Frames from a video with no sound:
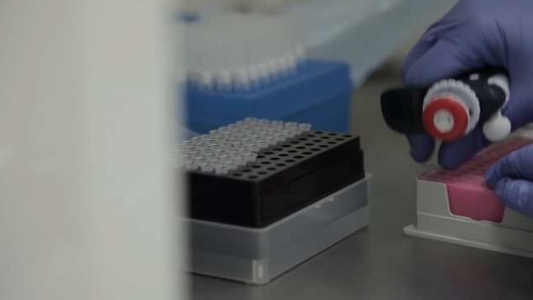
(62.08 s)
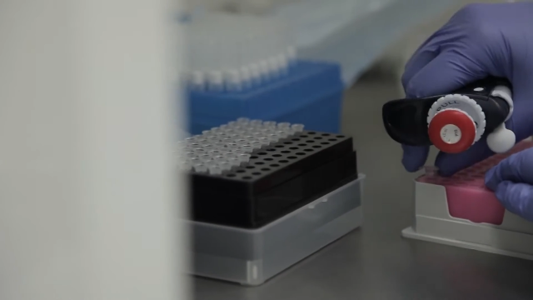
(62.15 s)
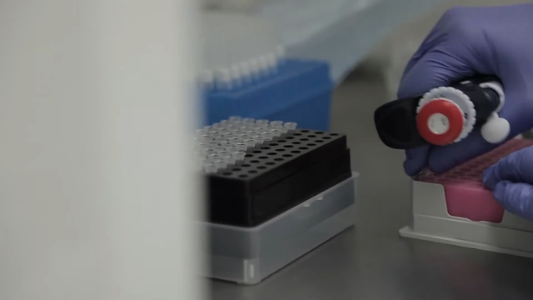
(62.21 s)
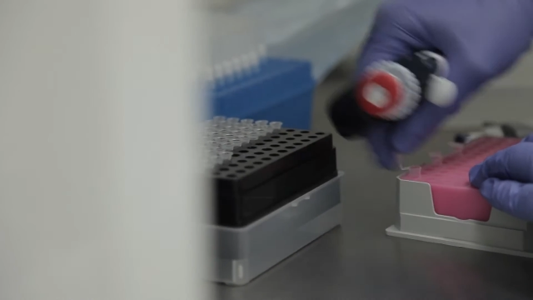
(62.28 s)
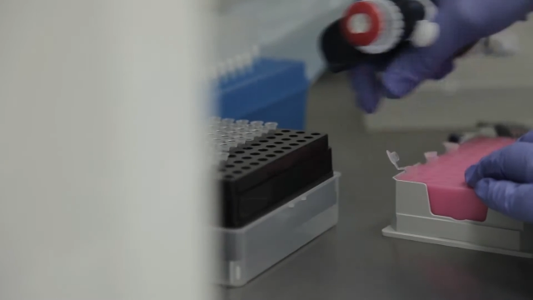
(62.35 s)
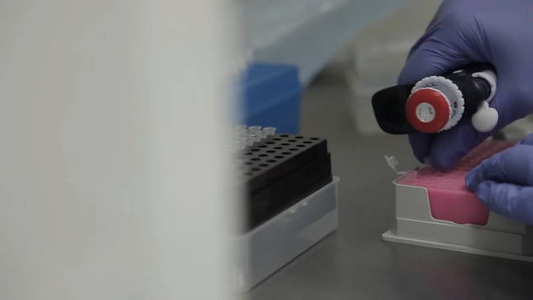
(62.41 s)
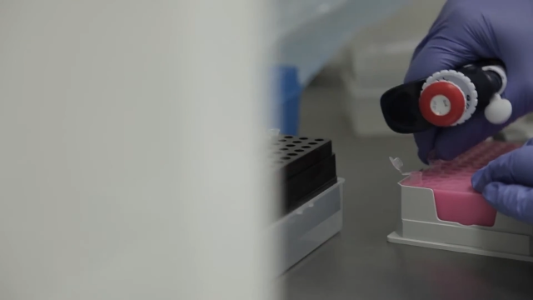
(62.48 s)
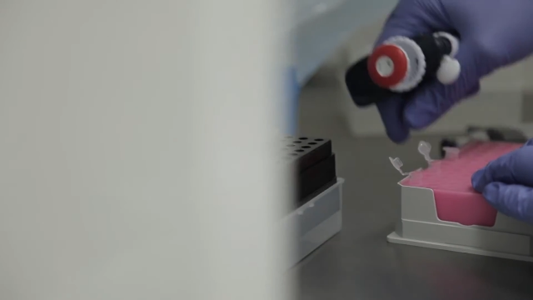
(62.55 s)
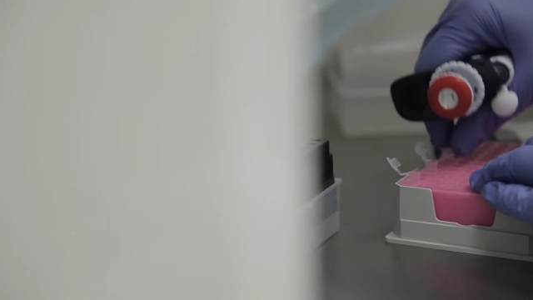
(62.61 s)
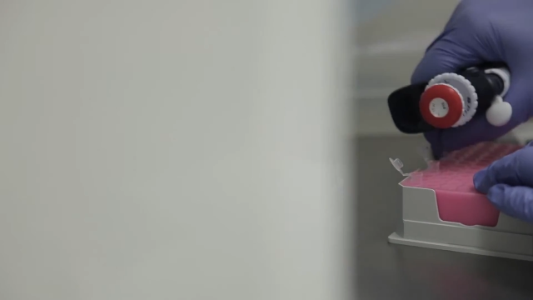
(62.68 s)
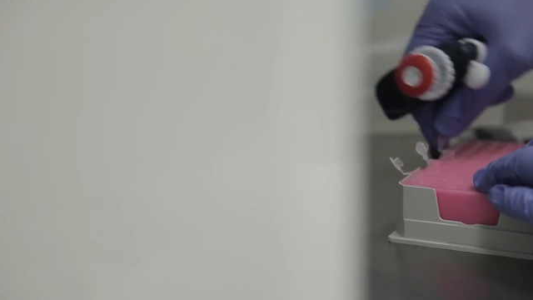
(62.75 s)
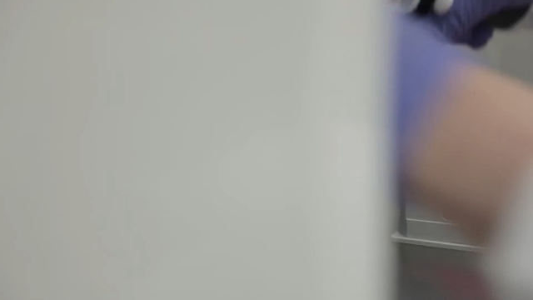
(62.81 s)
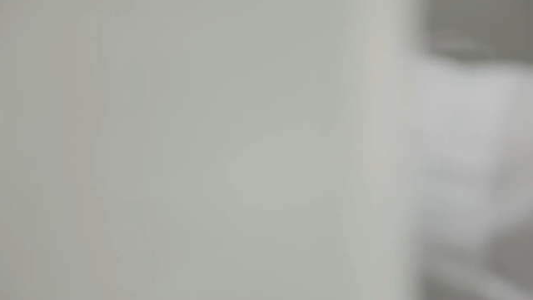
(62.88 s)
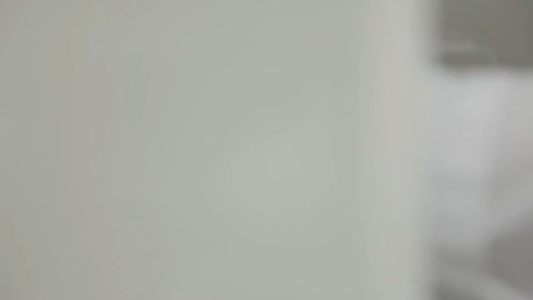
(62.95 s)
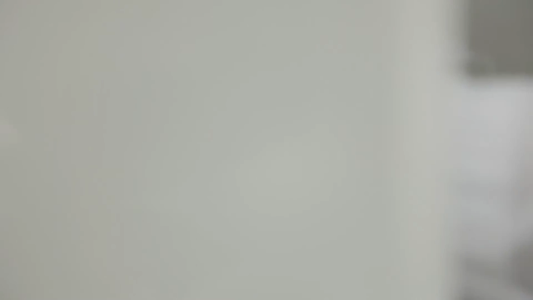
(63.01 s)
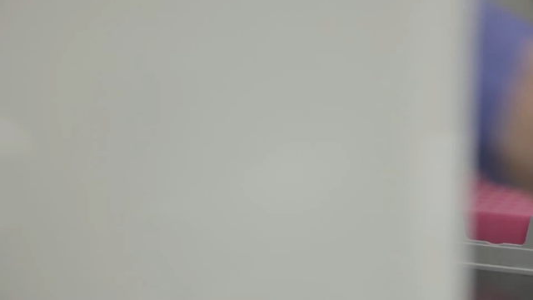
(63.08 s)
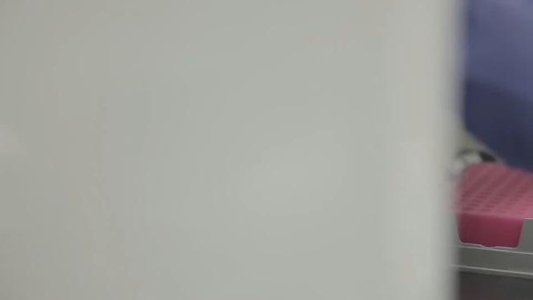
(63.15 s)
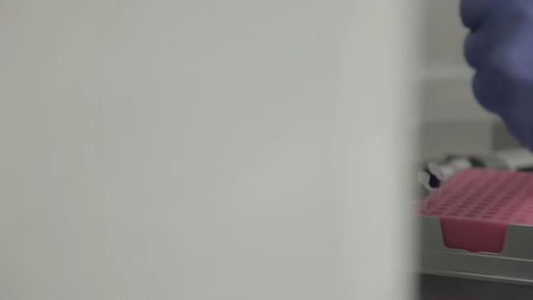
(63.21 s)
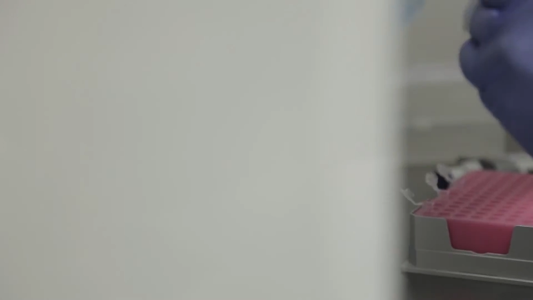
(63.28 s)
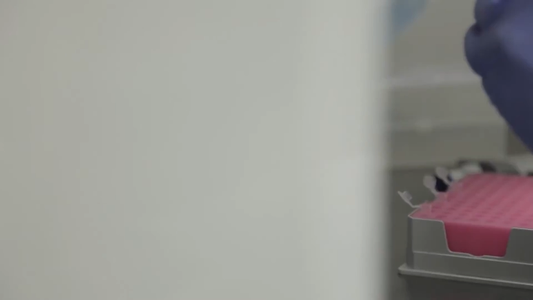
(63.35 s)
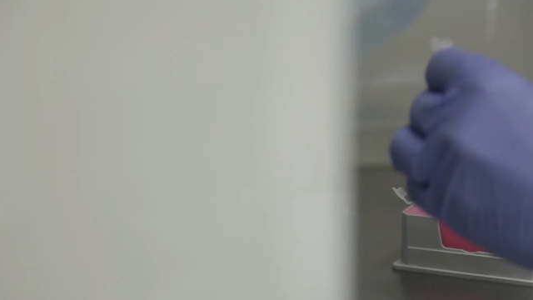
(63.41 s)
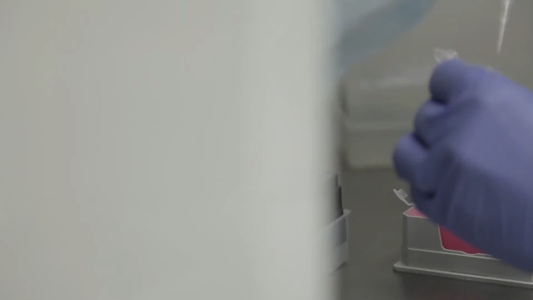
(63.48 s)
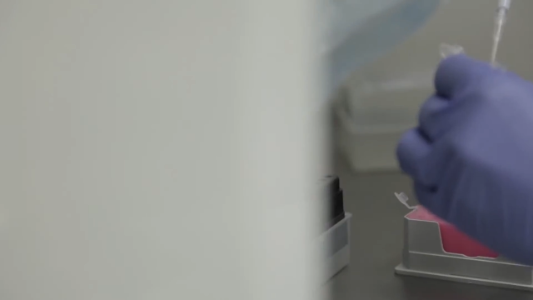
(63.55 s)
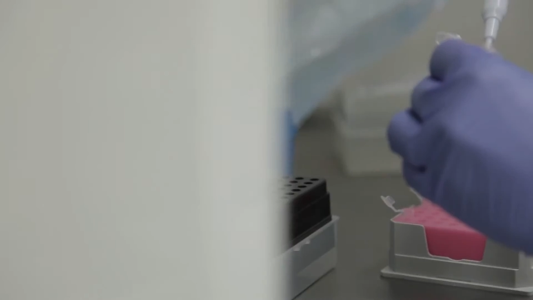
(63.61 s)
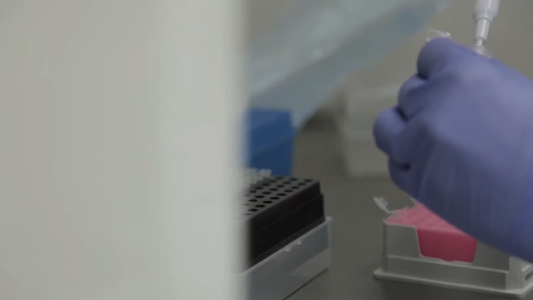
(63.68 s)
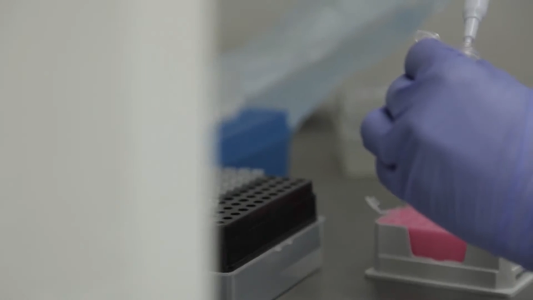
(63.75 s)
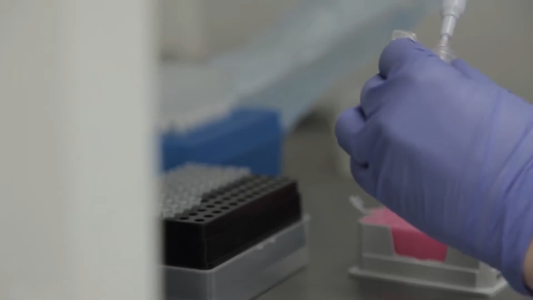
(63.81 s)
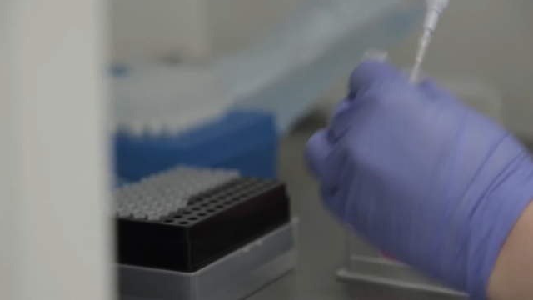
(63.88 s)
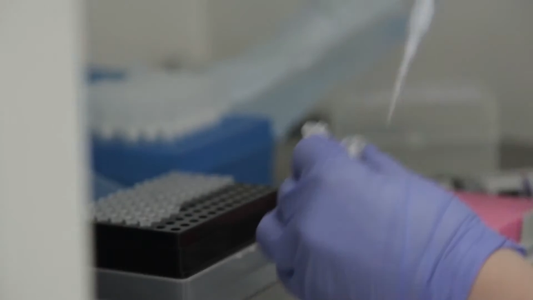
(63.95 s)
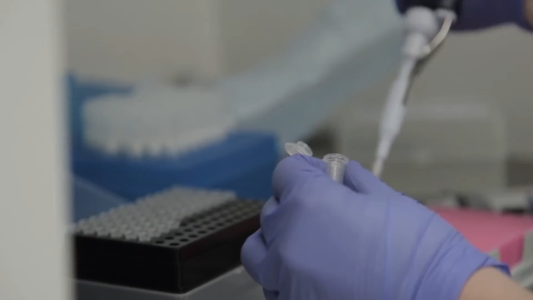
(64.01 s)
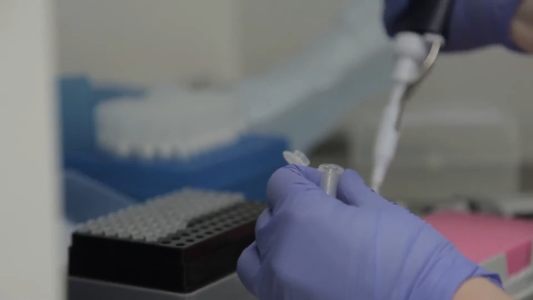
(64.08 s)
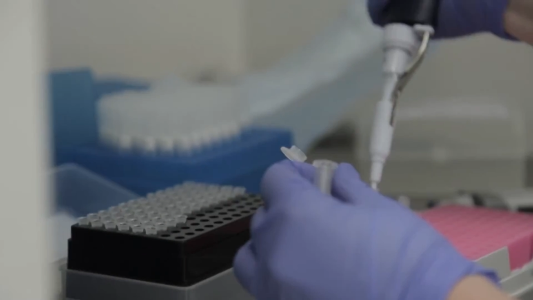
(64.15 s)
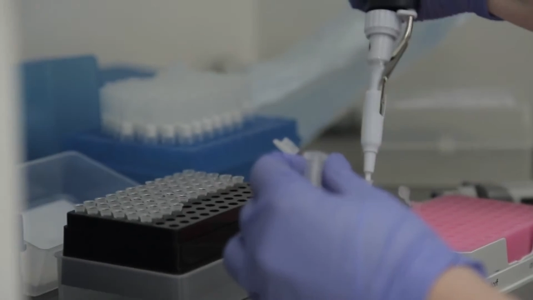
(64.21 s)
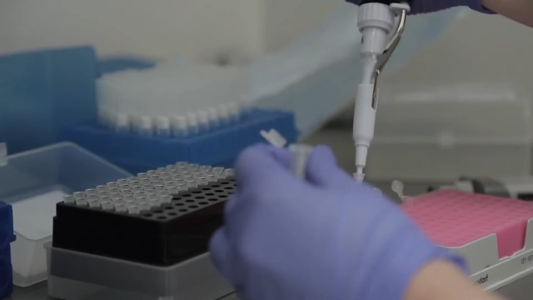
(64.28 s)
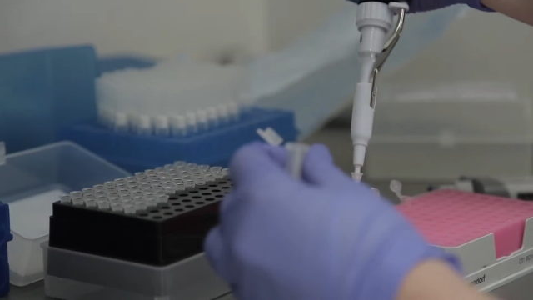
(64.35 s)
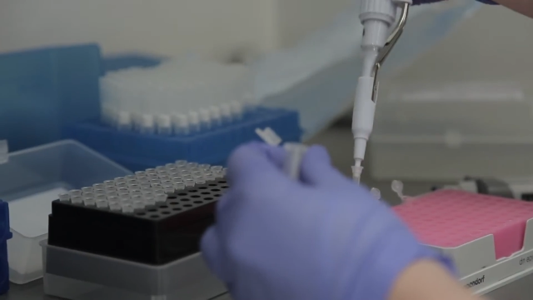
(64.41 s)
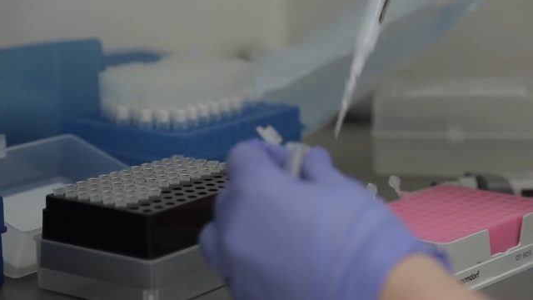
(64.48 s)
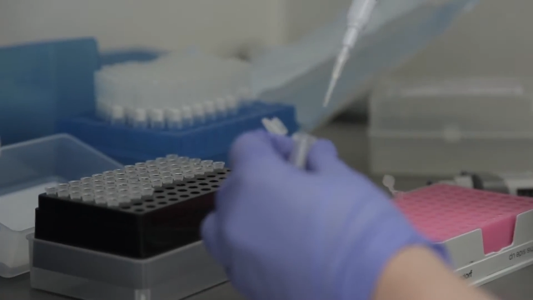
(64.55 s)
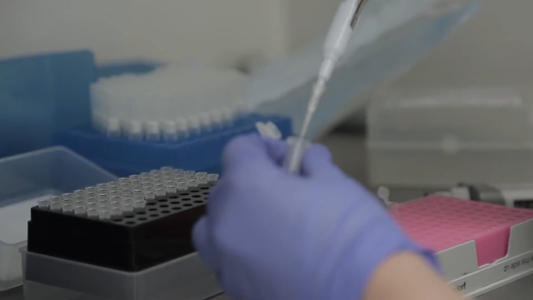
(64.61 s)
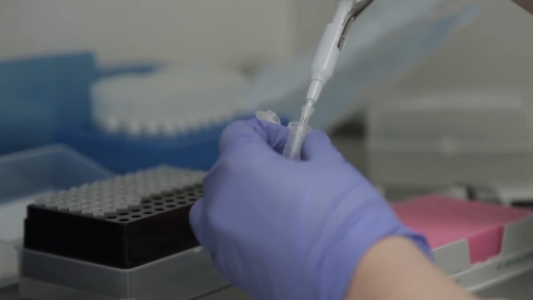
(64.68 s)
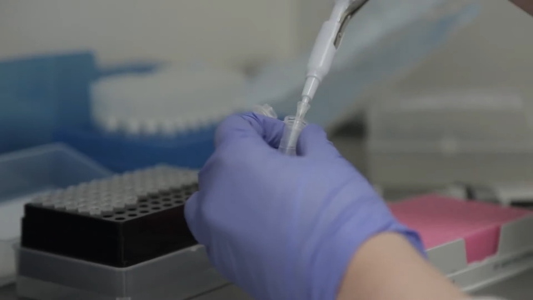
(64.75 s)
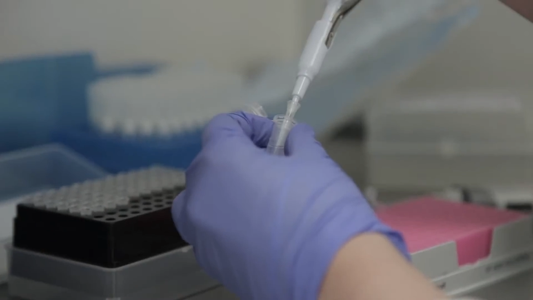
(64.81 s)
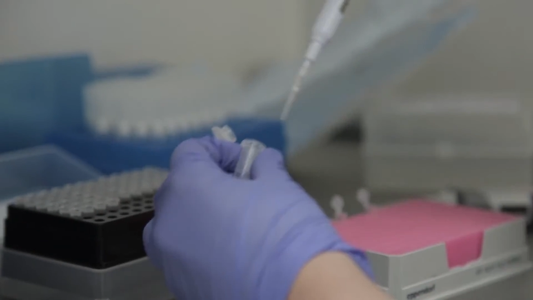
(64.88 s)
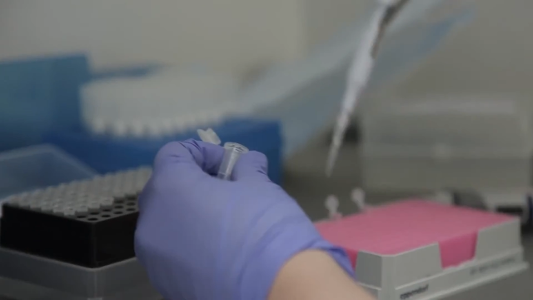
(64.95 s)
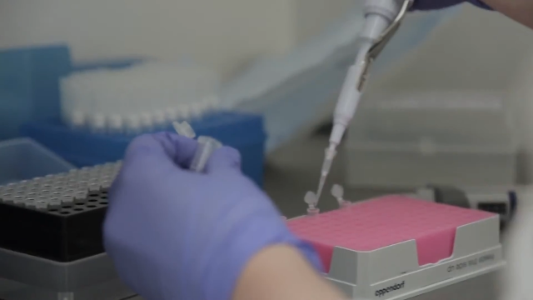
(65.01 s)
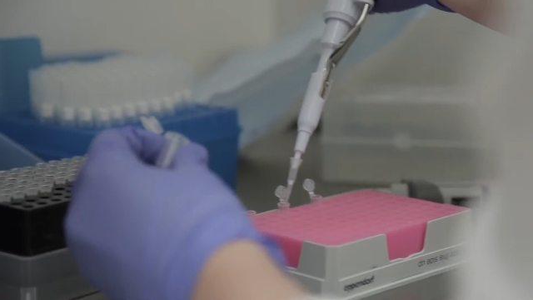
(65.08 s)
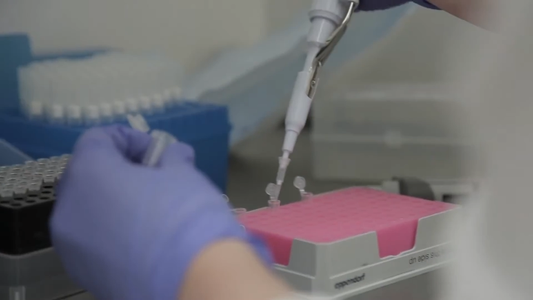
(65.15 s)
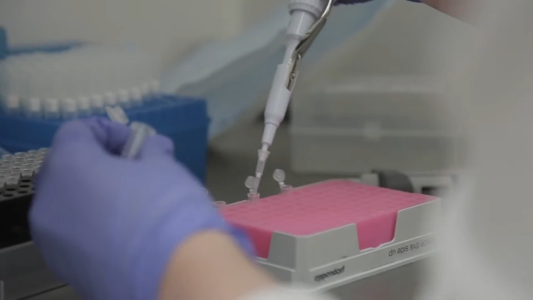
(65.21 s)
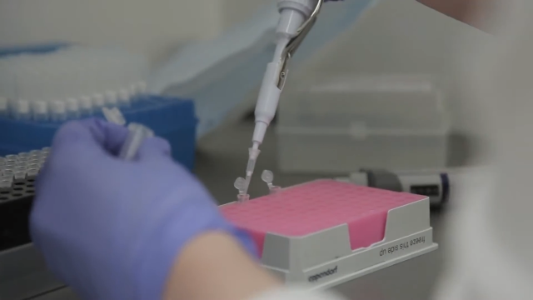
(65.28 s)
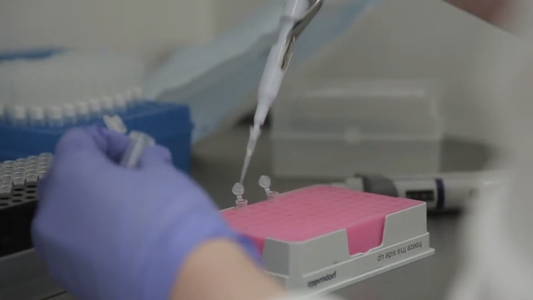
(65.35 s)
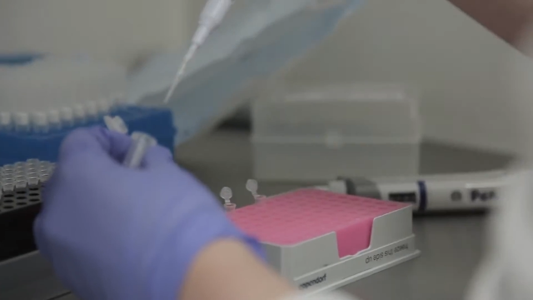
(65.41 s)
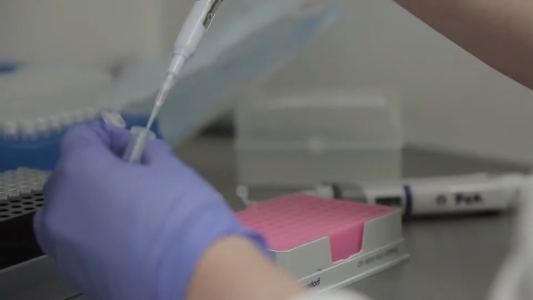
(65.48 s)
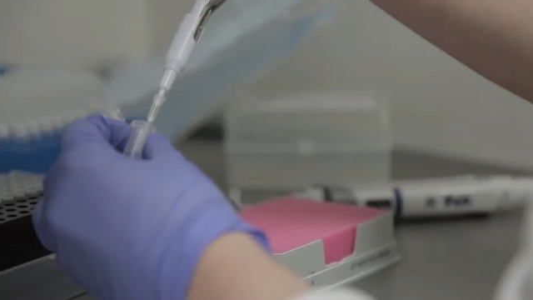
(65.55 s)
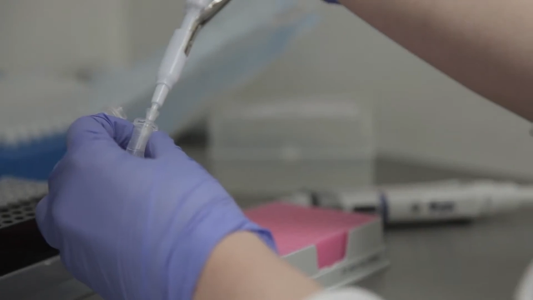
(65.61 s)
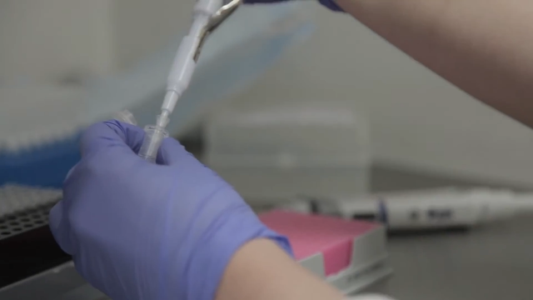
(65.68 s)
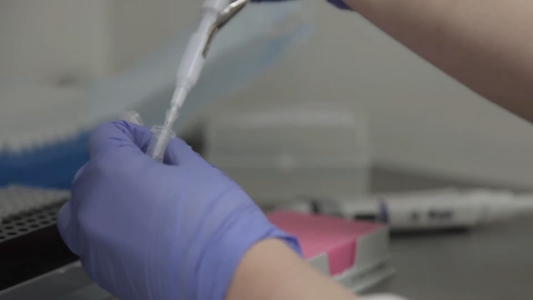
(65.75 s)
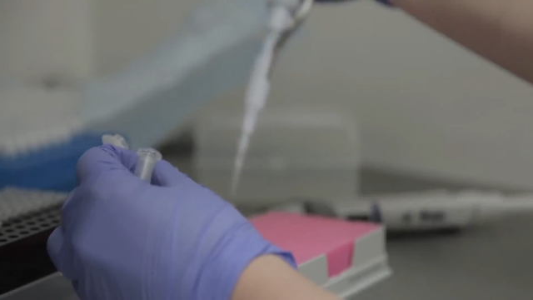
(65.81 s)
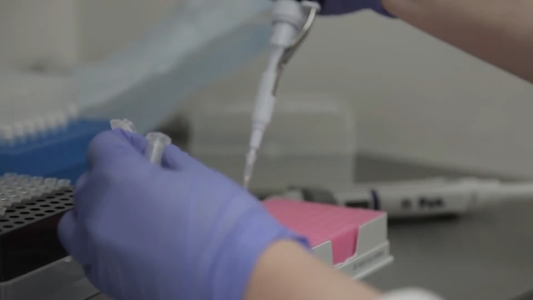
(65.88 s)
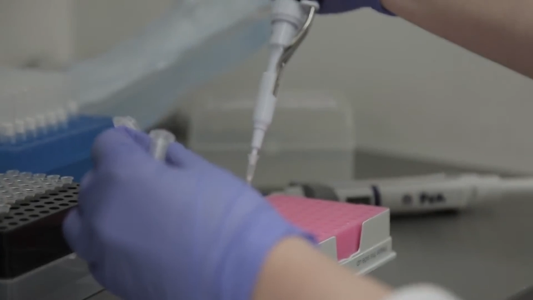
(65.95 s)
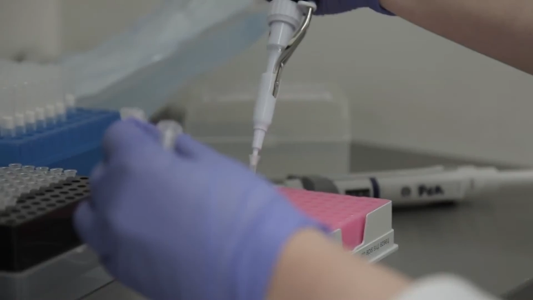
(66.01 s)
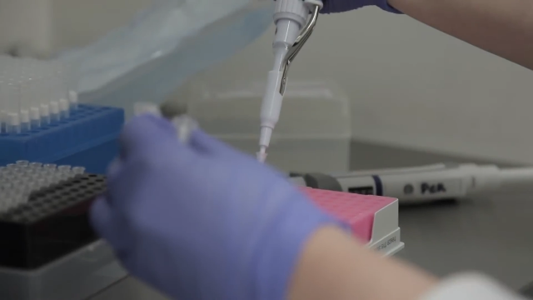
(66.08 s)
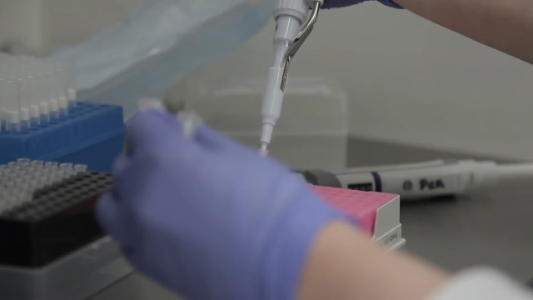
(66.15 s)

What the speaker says: [unreadable: no face in view]